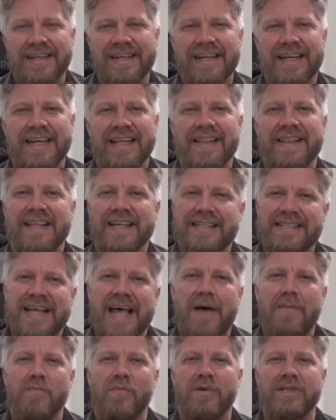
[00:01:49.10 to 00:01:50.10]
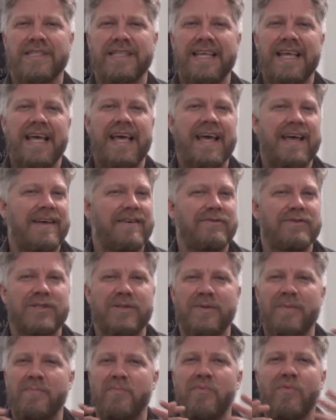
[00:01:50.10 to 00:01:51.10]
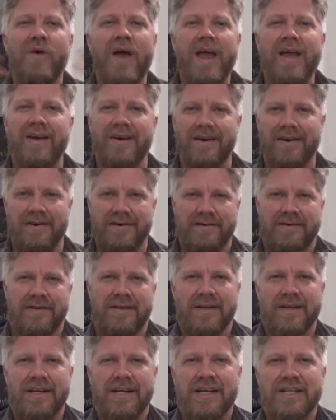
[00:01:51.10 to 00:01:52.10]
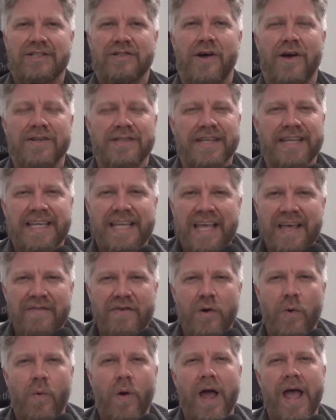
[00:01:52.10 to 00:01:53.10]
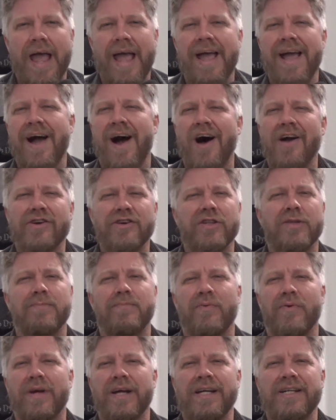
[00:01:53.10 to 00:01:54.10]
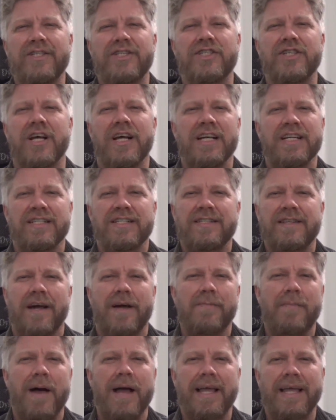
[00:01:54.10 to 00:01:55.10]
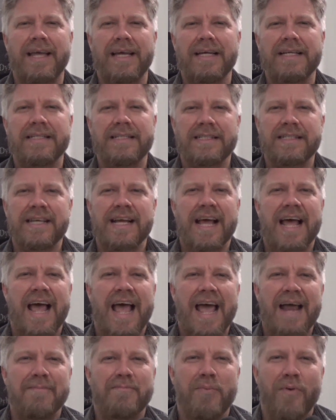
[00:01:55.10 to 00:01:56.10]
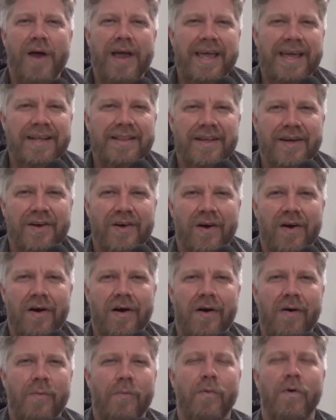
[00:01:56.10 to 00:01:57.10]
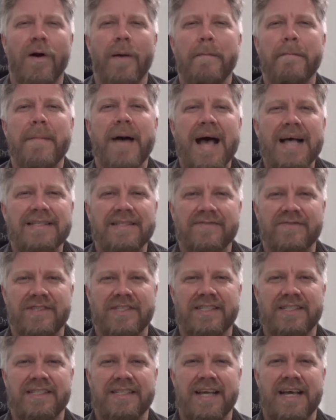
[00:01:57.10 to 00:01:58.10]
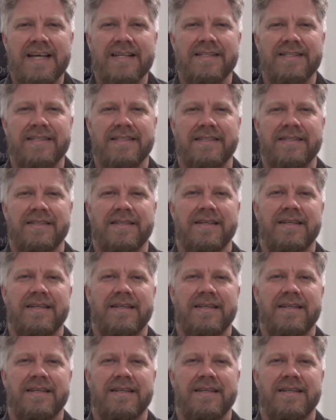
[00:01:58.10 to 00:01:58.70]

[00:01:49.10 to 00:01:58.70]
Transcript: This album was the hit. It was the breaker. Songs like Give It Away, Under the Bridge, Suck My Kiss, and Breaking the Girl were a massive success.